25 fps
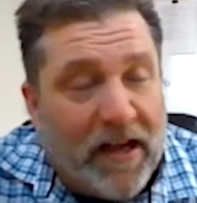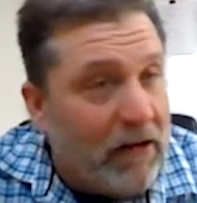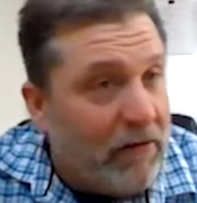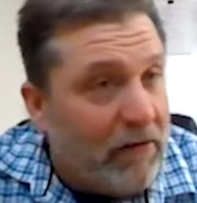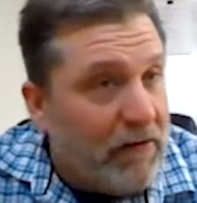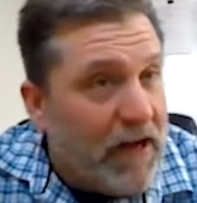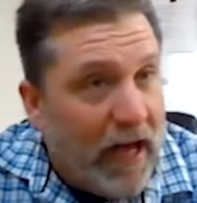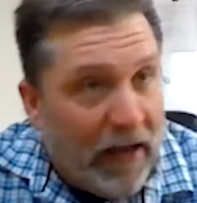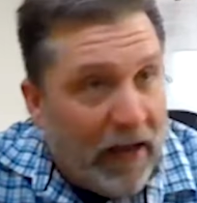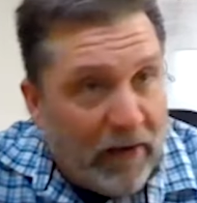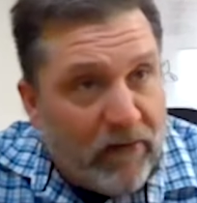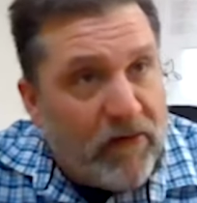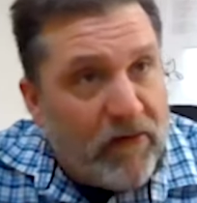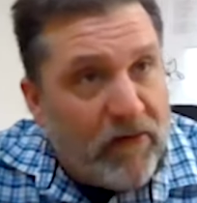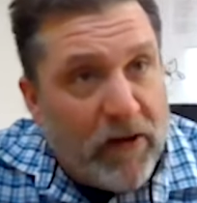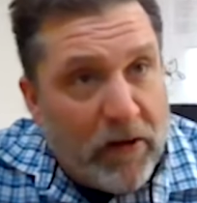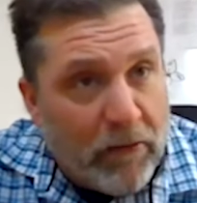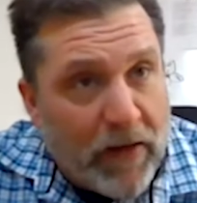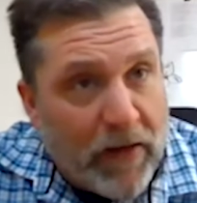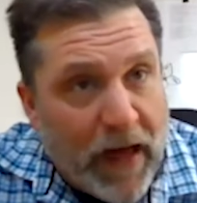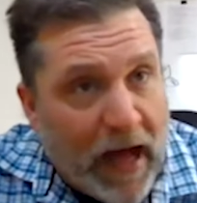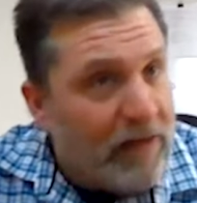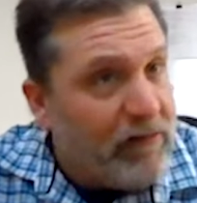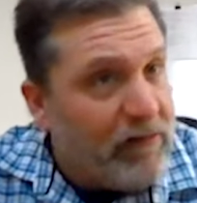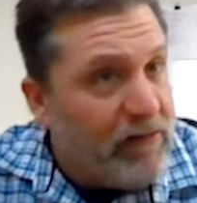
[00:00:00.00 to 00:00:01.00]
Now, next year,
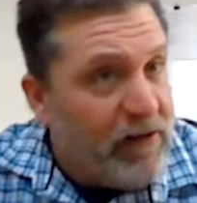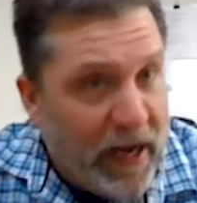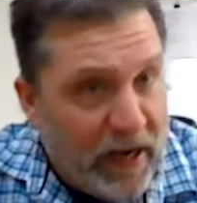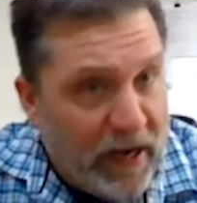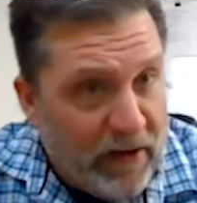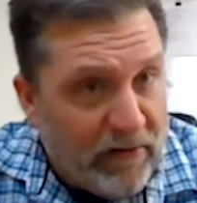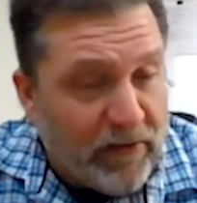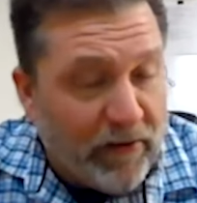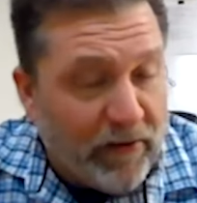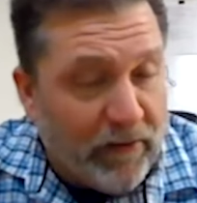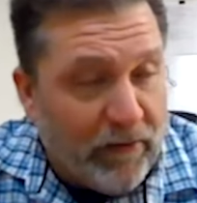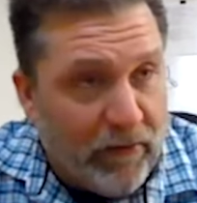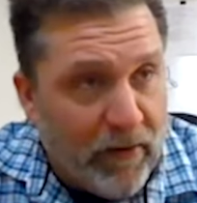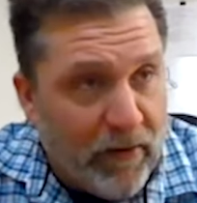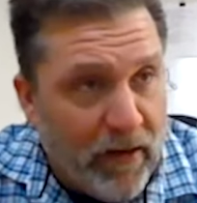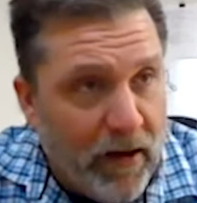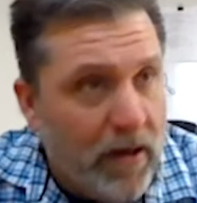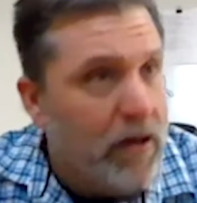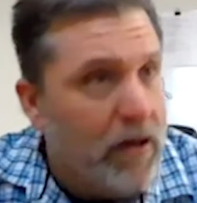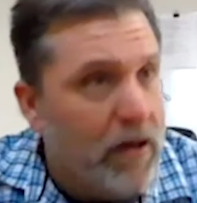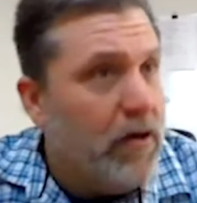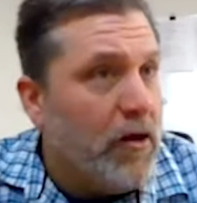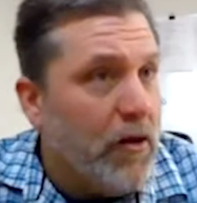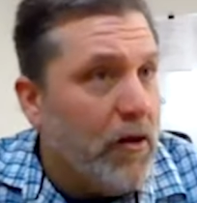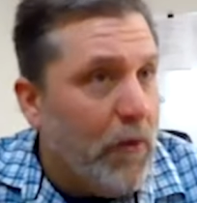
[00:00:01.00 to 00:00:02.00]
that changes.
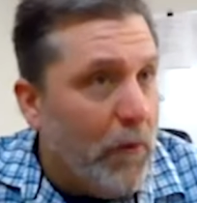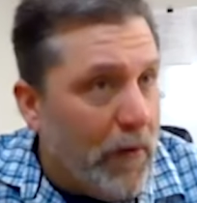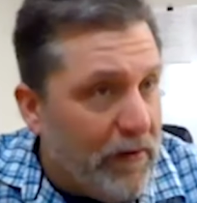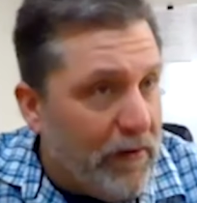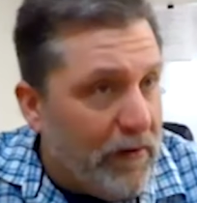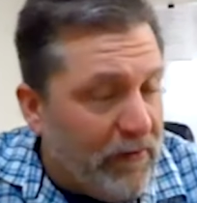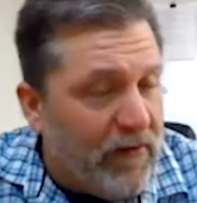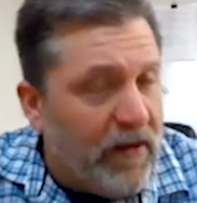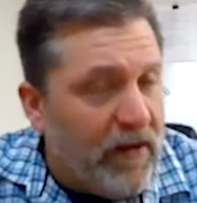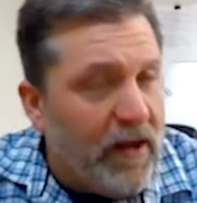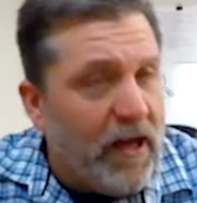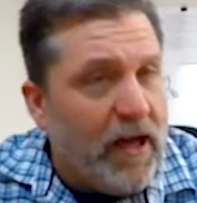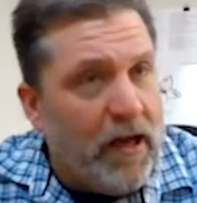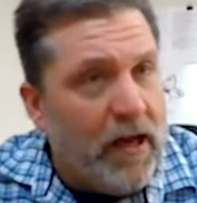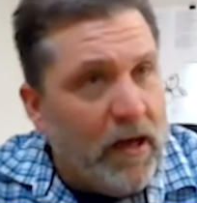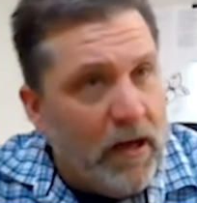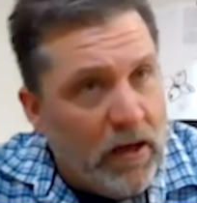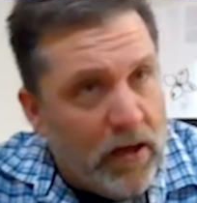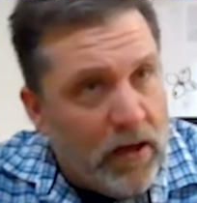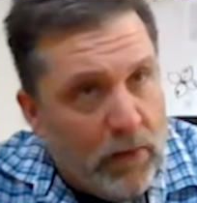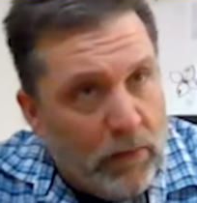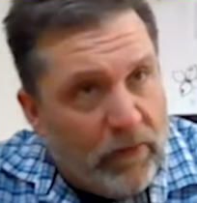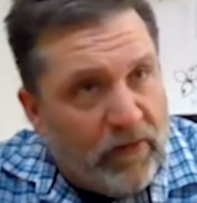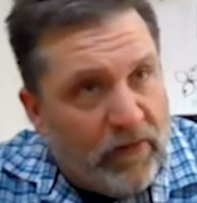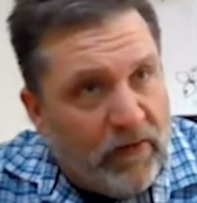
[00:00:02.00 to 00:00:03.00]
USC,
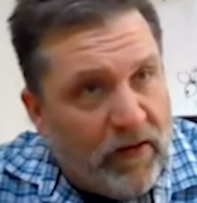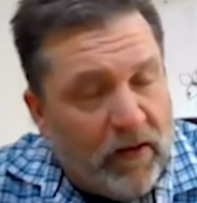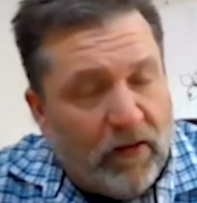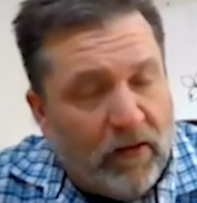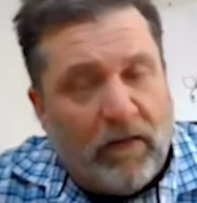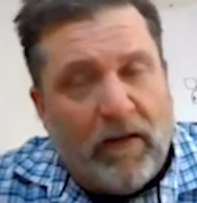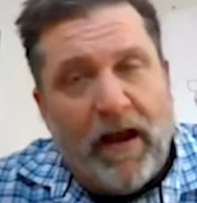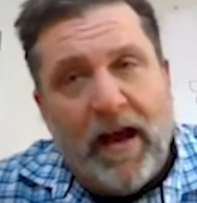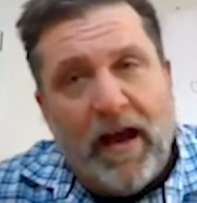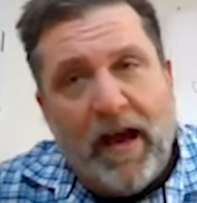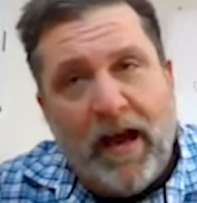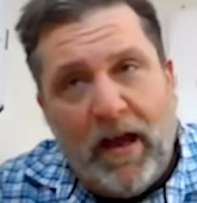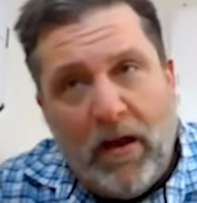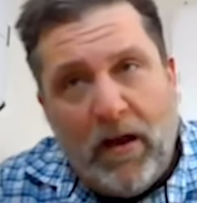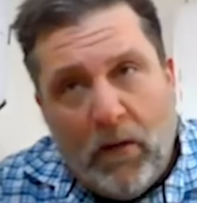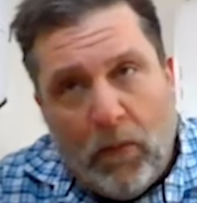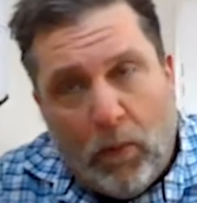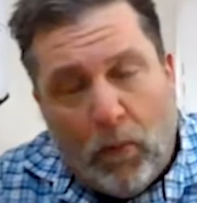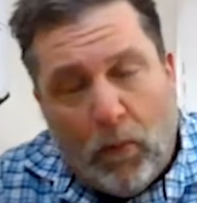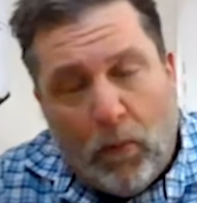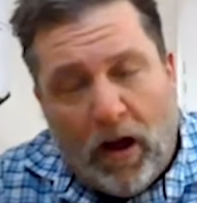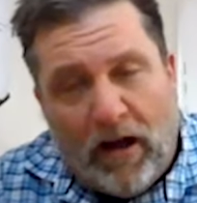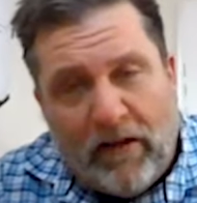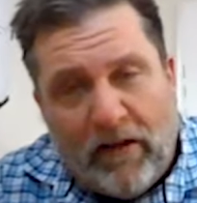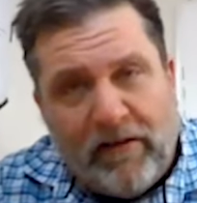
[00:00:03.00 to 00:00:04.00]
UCLA,
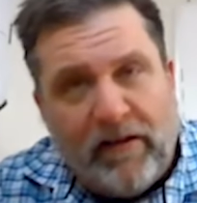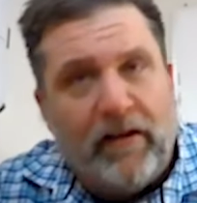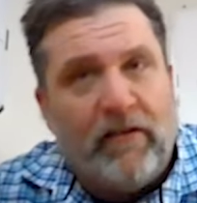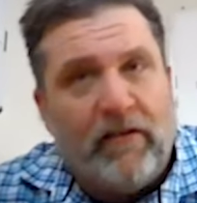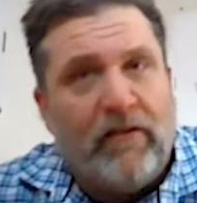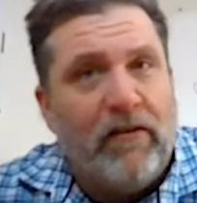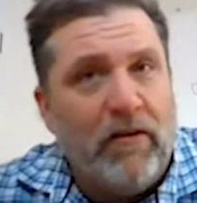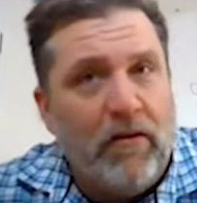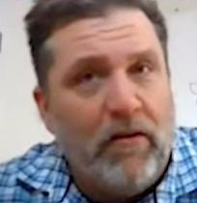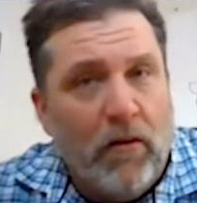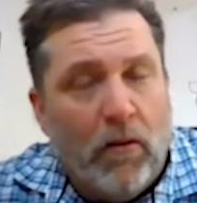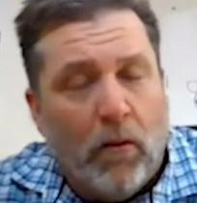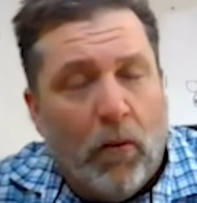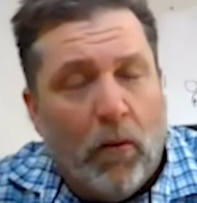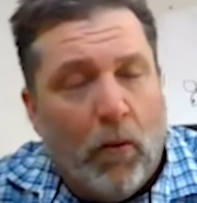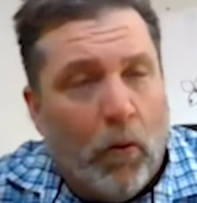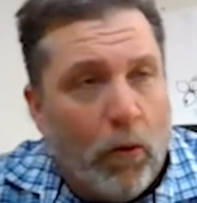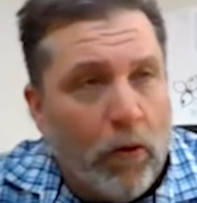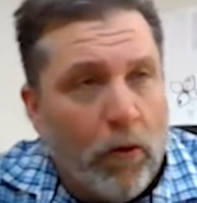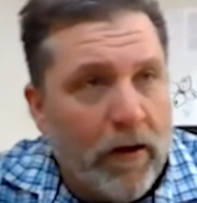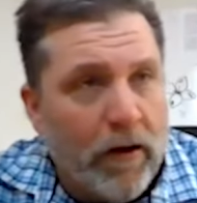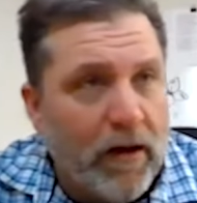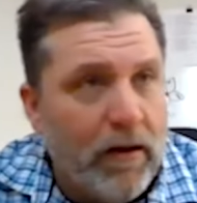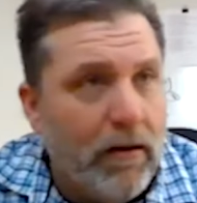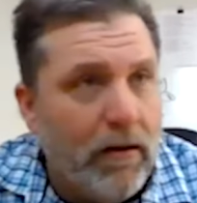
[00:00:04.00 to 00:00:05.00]
Washington,
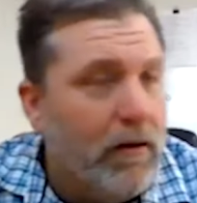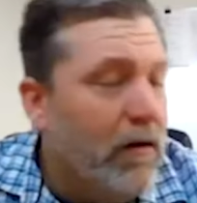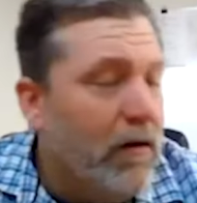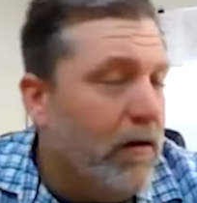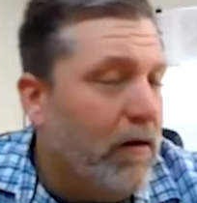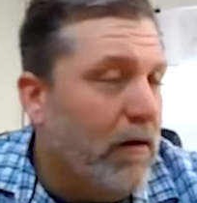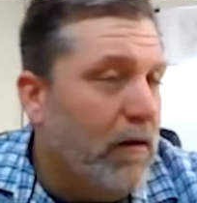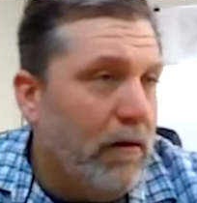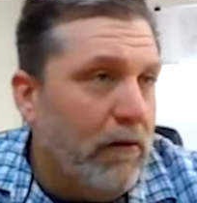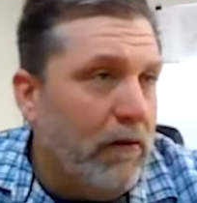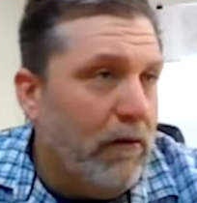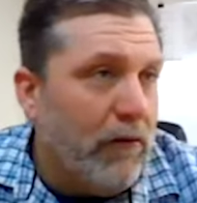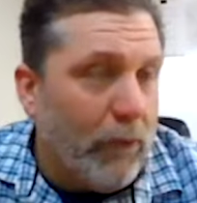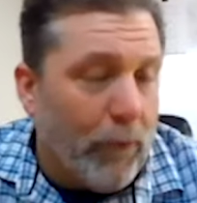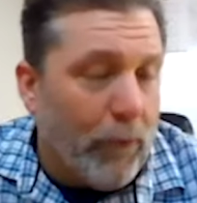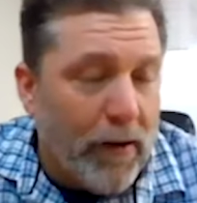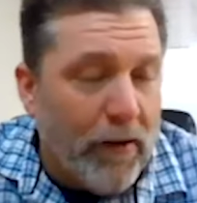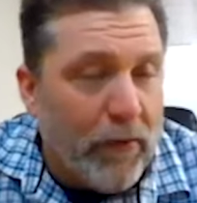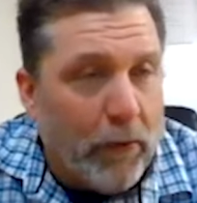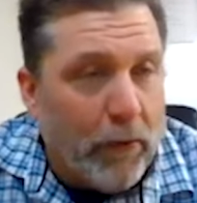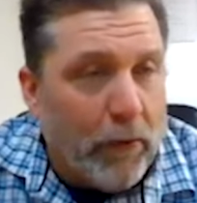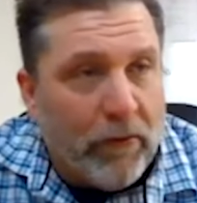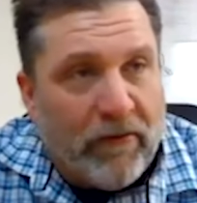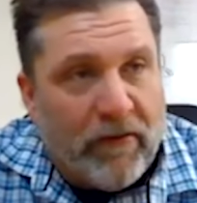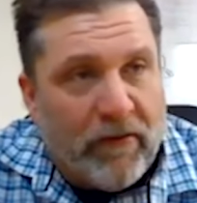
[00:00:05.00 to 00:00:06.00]
Oregon, three
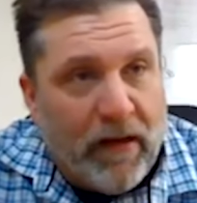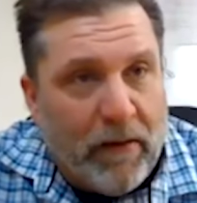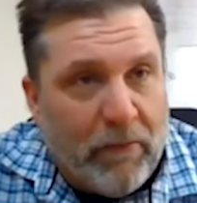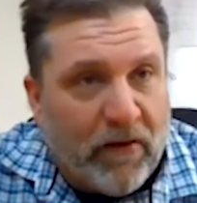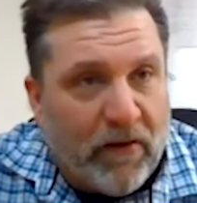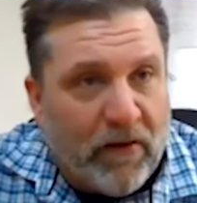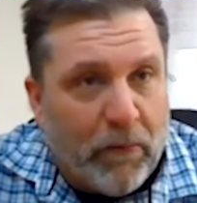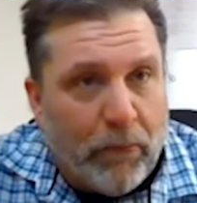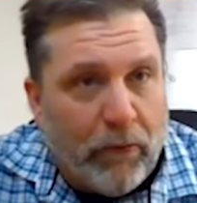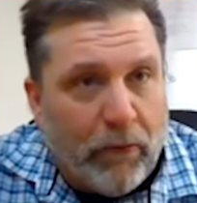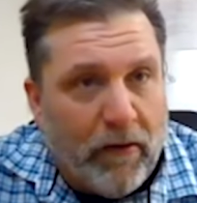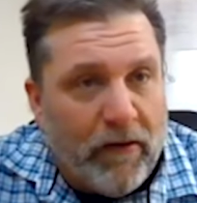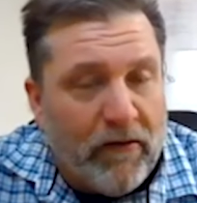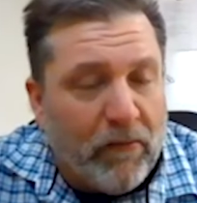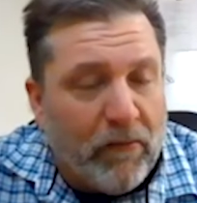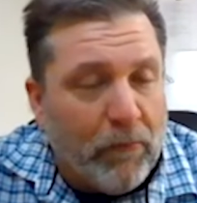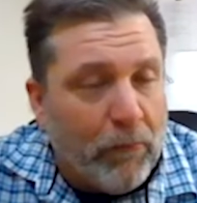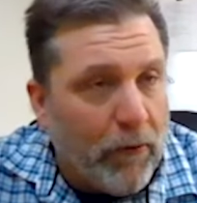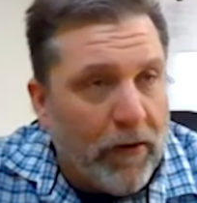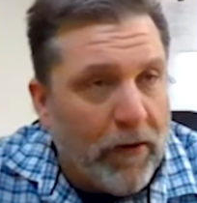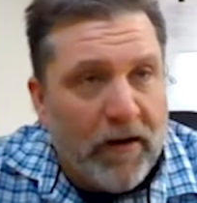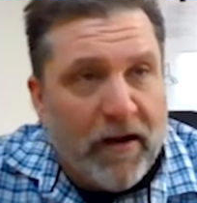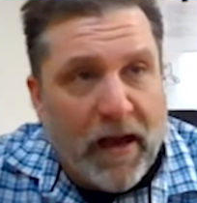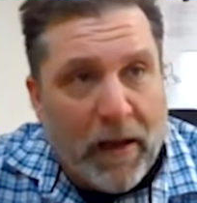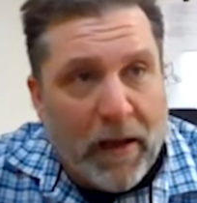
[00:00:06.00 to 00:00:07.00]
of those teams can play some
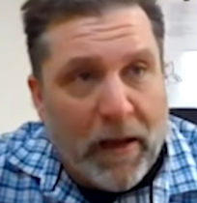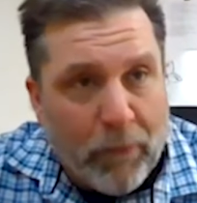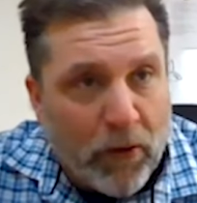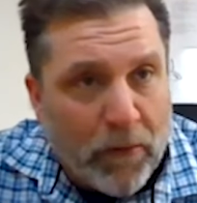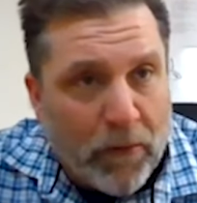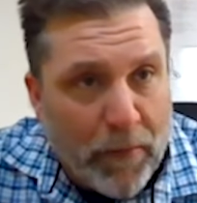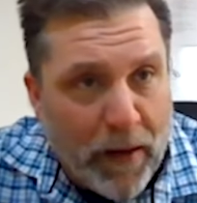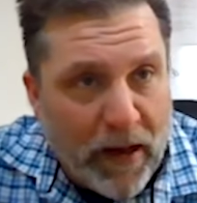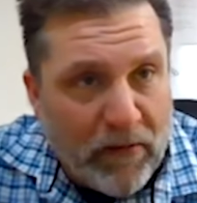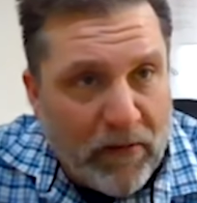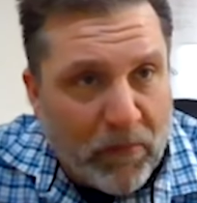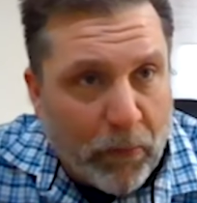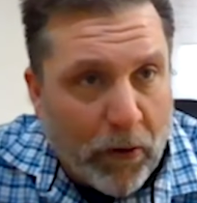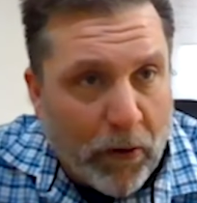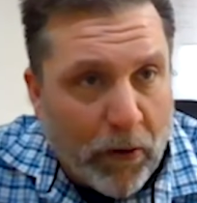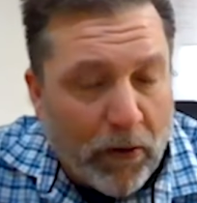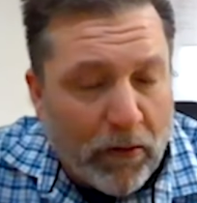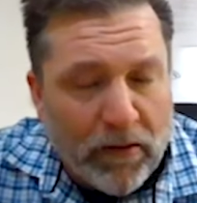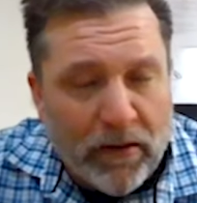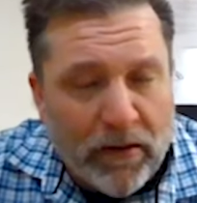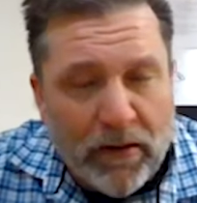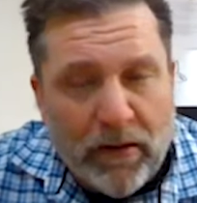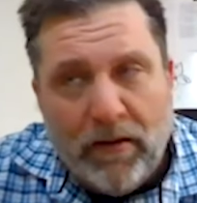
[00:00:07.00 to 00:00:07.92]
pretty damn good baseball.